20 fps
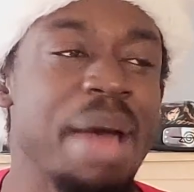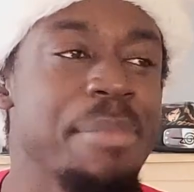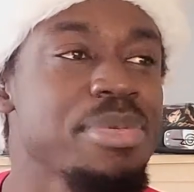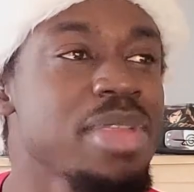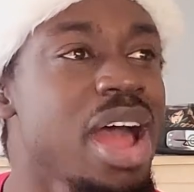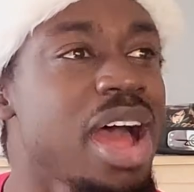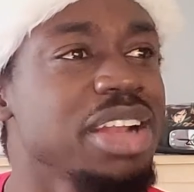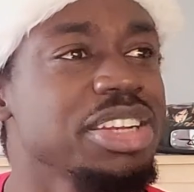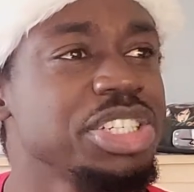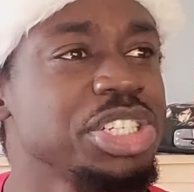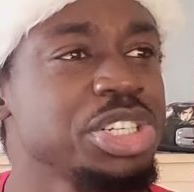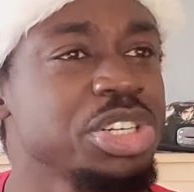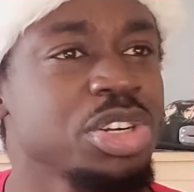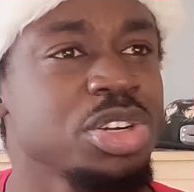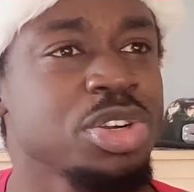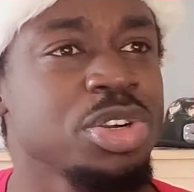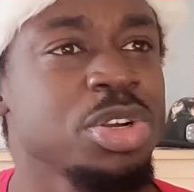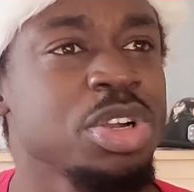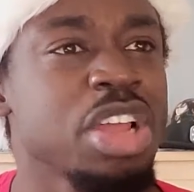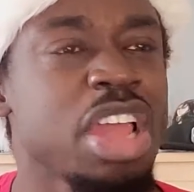I'm not
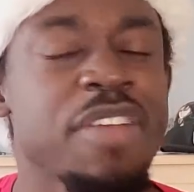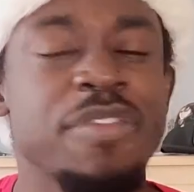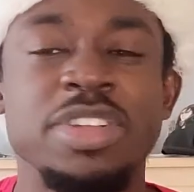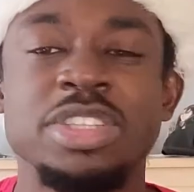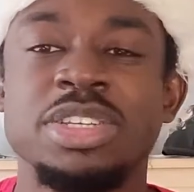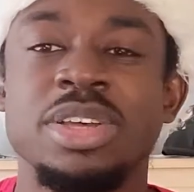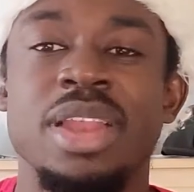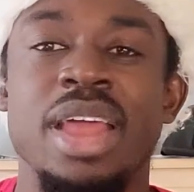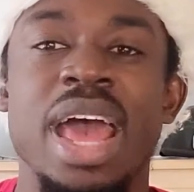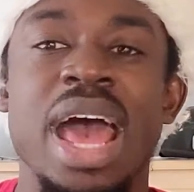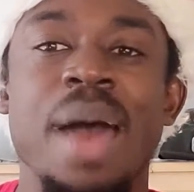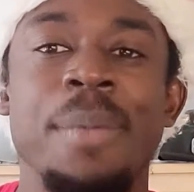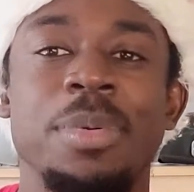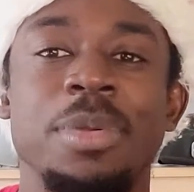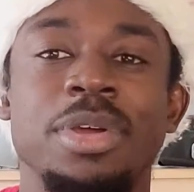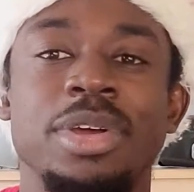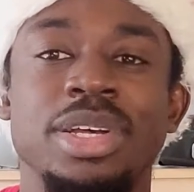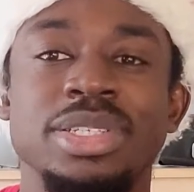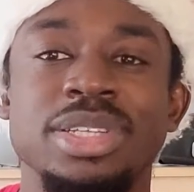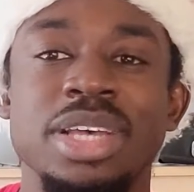sure if it's gonna
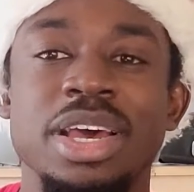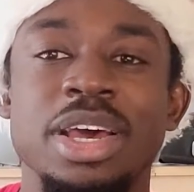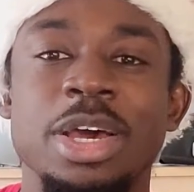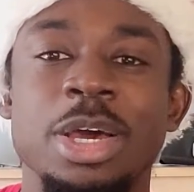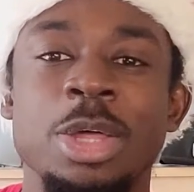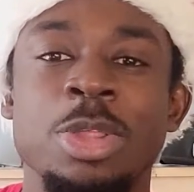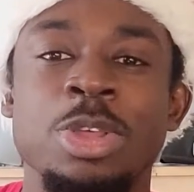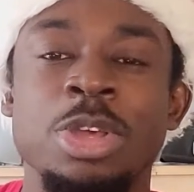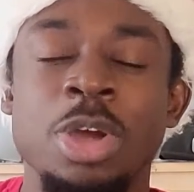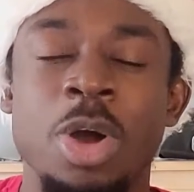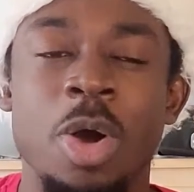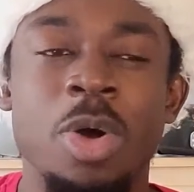happen, because the